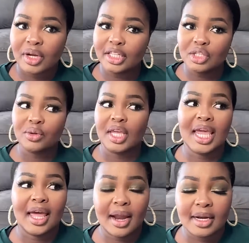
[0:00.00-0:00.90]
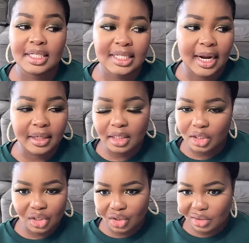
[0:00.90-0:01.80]
And so they can understand. They
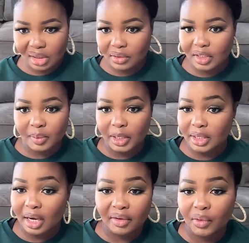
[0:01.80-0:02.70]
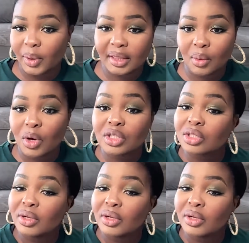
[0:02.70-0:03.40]
just choose to respond however way they want to.